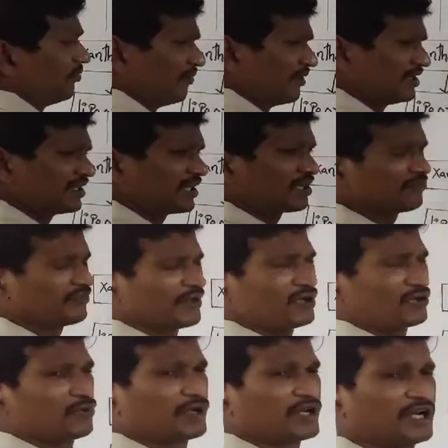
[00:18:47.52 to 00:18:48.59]
When the
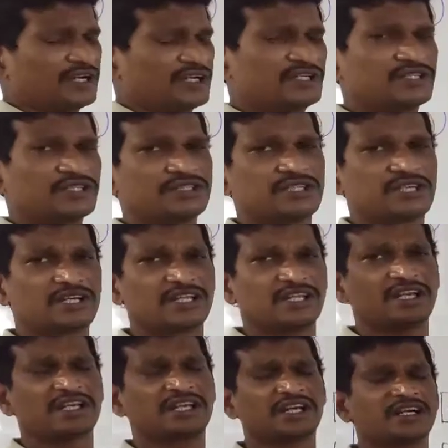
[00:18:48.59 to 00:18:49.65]
unfavorable conditions are
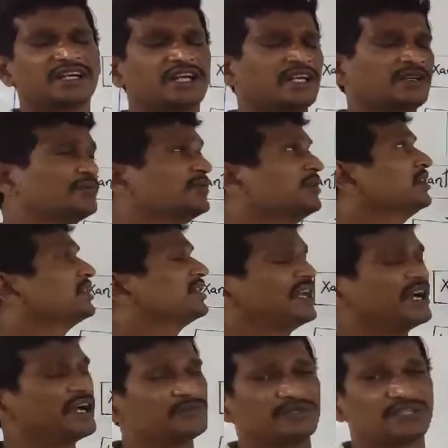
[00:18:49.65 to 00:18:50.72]
there, that time
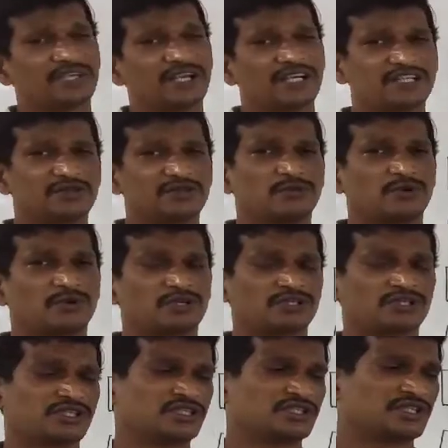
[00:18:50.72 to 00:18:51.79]
the abscic acid
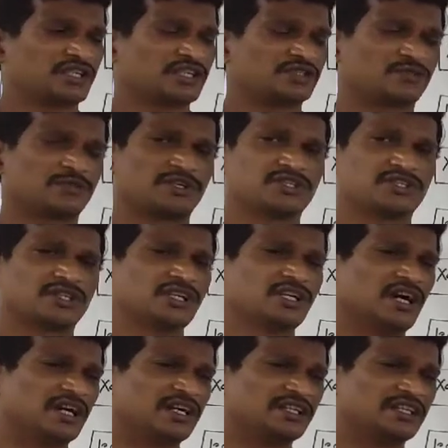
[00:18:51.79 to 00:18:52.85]
production takes place,
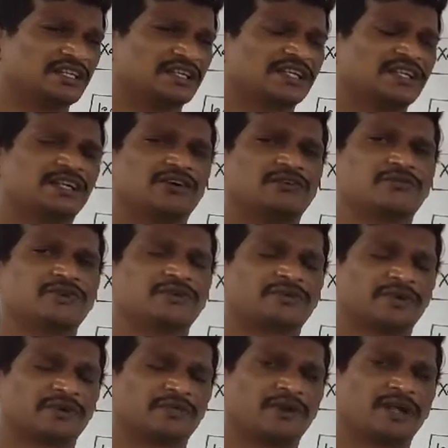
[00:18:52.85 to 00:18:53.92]
and thickening of
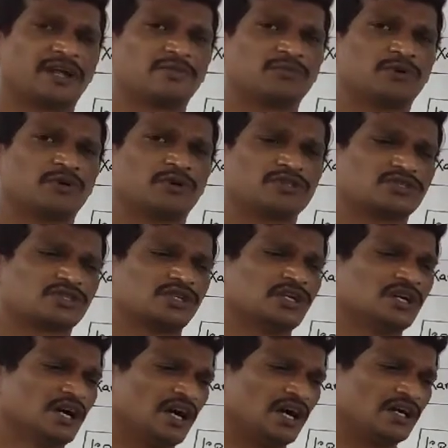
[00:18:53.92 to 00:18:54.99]
different plant pods,
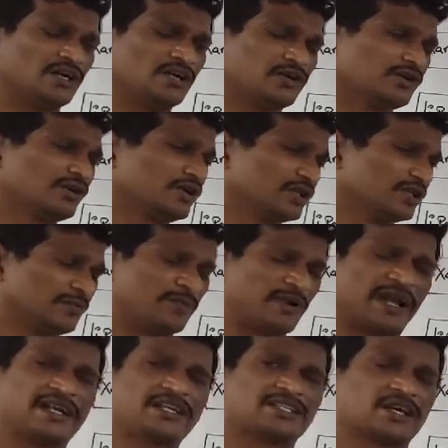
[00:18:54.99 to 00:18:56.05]
and the
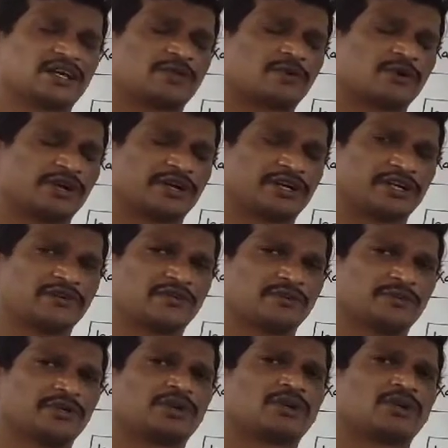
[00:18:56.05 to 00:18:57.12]
plants are protected
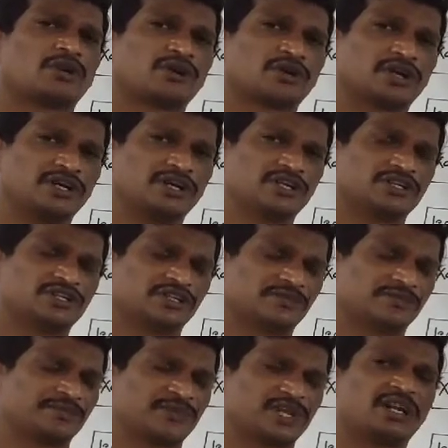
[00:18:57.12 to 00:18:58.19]
from the drought condition
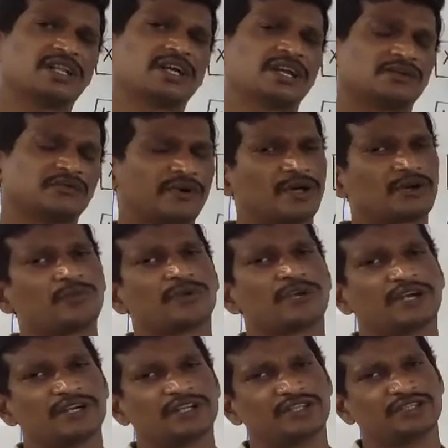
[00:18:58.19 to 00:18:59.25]
and the unfavorable
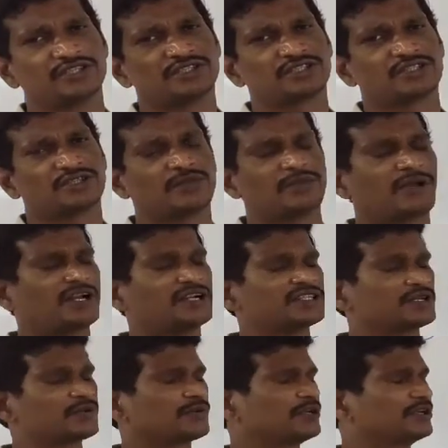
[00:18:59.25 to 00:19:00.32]
conditions. The plants
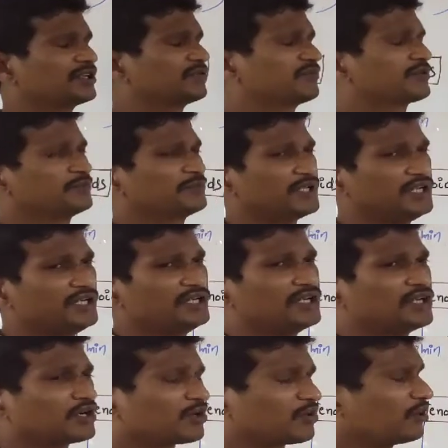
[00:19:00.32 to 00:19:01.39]
are protected from the
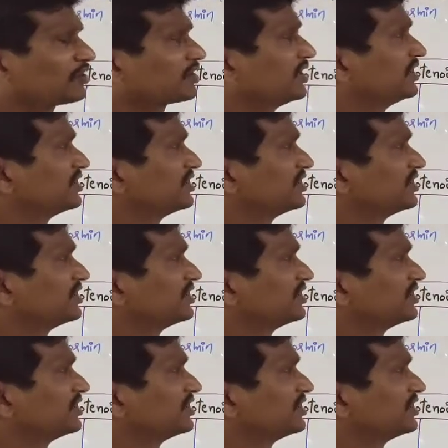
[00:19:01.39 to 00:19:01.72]
drought